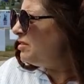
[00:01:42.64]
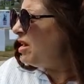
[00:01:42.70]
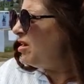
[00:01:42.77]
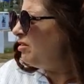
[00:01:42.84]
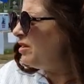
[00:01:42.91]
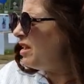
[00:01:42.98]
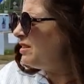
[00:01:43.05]

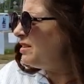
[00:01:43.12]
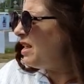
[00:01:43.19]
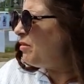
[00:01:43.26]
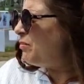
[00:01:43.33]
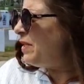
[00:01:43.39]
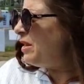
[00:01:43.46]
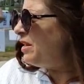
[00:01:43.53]
No, not
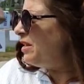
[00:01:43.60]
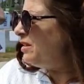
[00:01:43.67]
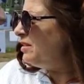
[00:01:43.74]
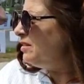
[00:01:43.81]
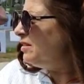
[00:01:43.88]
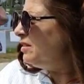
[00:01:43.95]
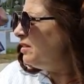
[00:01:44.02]
that many.
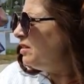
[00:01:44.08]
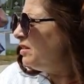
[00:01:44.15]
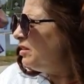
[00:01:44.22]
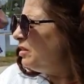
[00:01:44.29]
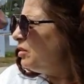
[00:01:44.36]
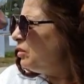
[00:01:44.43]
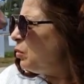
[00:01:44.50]

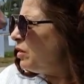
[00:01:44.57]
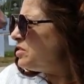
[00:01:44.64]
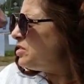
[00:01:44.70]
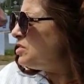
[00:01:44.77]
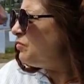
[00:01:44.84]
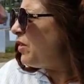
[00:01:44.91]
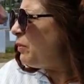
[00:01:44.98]
Well,
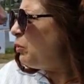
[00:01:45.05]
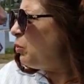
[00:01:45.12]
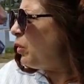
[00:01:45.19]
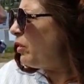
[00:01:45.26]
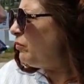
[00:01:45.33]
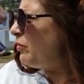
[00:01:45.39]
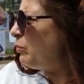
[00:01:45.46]
since
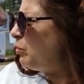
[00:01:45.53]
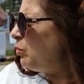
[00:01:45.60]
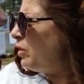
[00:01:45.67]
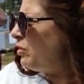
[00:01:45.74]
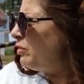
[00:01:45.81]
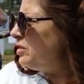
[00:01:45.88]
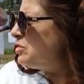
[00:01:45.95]
February.
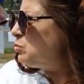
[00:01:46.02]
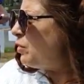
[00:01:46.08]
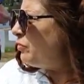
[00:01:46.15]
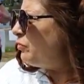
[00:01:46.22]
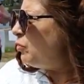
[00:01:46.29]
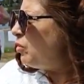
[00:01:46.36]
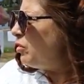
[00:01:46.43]
February is
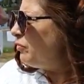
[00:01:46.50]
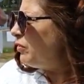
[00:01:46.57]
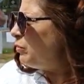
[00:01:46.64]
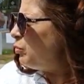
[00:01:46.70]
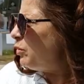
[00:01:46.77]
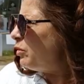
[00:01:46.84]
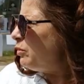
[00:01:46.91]
what,
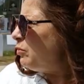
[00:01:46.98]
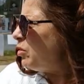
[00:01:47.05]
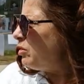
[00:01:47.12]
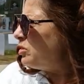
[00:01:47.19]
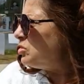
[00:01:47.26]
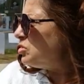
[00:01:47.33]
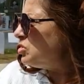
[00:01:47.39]
February,
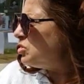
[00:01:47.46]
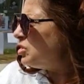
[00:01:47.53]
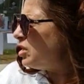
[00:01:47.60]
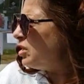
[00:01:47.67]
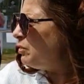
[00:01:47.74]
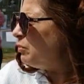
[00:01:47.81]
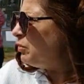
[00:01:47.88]
March?
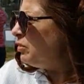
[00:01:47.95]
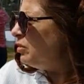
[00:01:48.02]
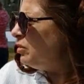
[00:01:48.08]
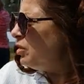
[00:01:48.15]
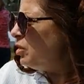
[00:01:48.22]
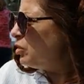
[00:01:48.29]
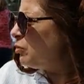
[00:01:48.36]

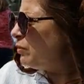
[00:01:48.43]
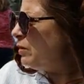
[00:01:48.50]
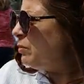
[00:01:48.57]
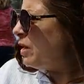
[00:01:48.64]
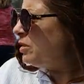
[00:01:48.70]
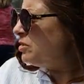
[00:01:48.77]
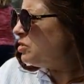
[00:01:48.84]
3
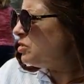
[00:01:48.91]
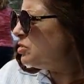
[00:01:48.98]
months.